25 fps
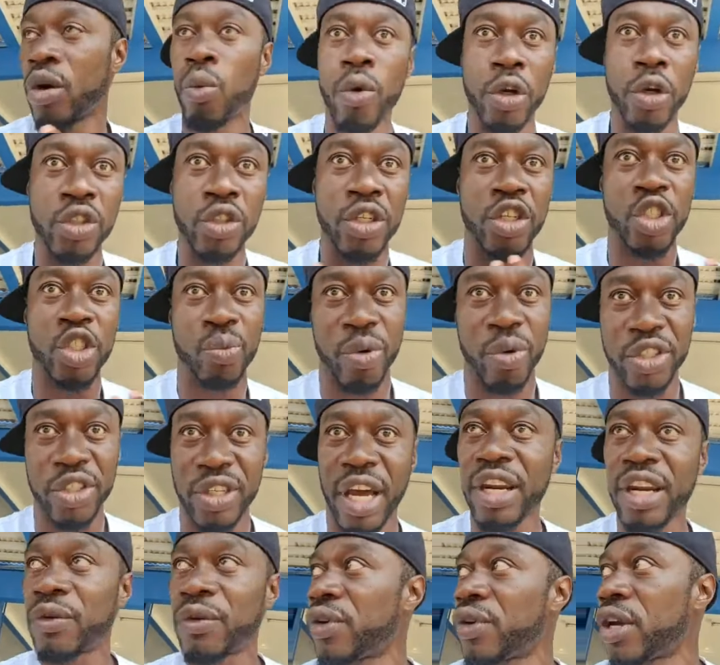the words can express
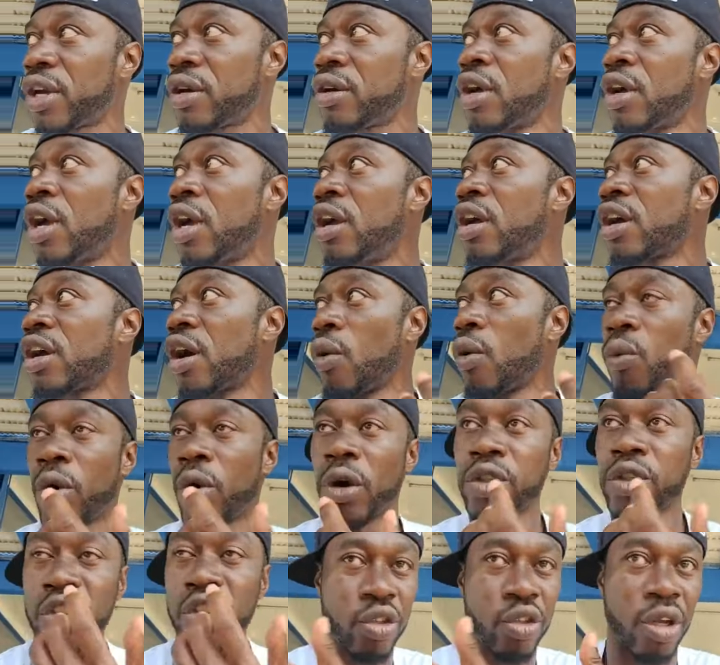how they feel, because
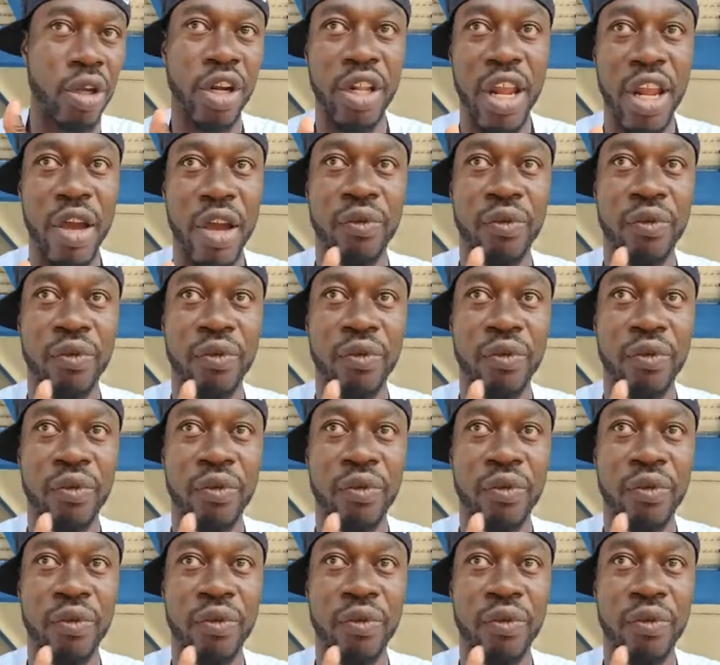words is on the